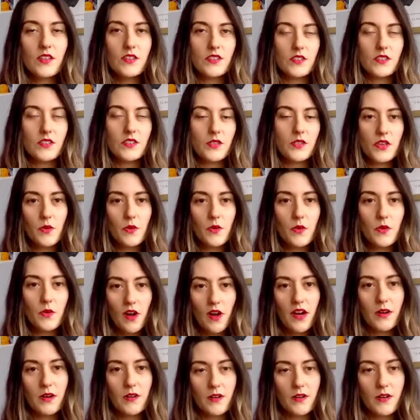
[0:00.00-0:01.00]
So you
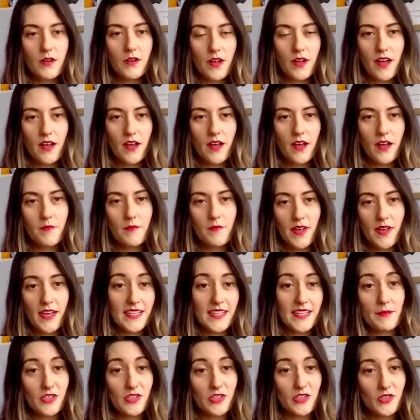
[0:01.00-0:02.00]
are, as I
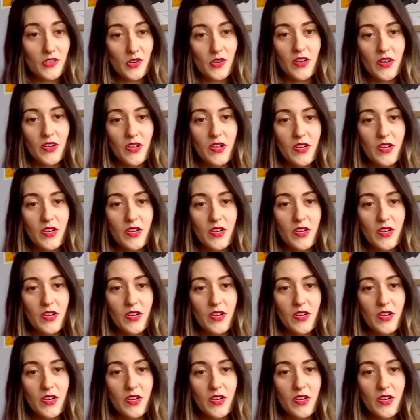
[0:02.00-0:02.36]
mentioned earlier,